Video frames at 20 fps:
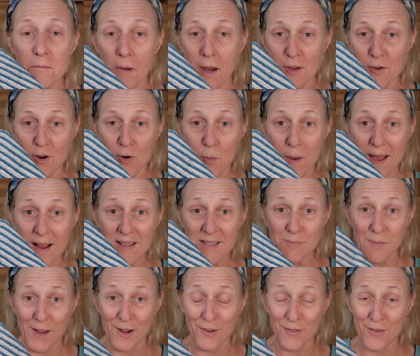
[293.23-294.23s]
my Norwex
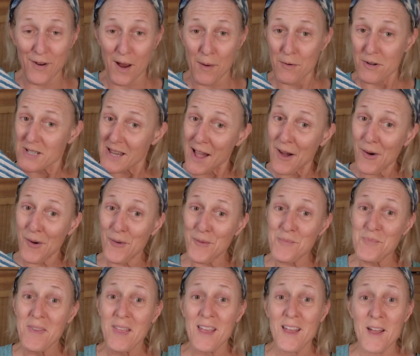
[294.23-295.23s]
microfiber towel
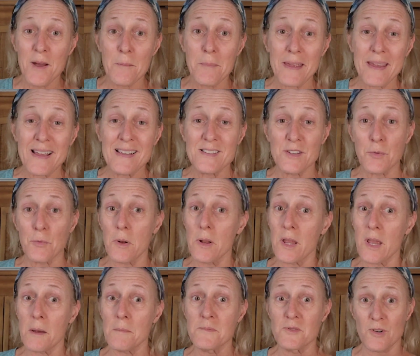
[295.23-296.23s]
because it
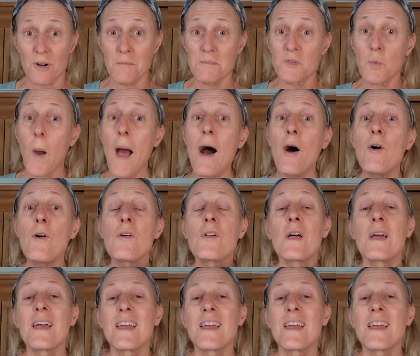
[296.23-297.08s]
really absorbs well,